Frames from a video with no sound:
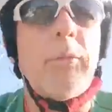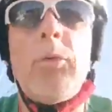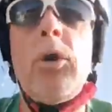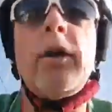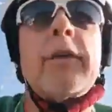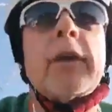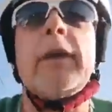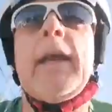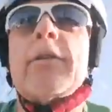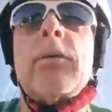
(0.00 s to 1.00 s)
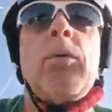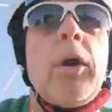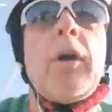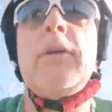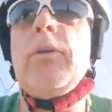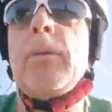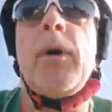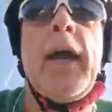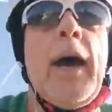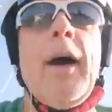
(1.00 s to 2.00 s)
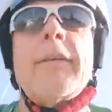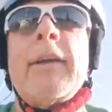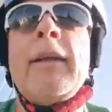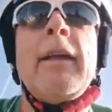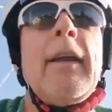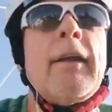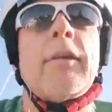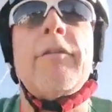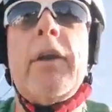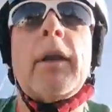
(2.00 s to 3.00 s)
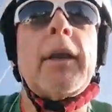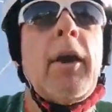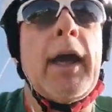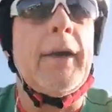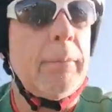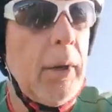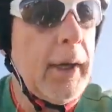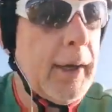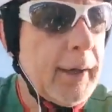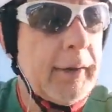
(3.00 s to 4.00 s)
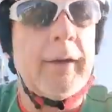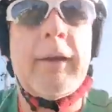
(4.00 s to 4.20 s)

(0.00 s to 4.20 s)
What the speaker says: in words, it connects with what I knew in my heart, the feeling I had in my heart.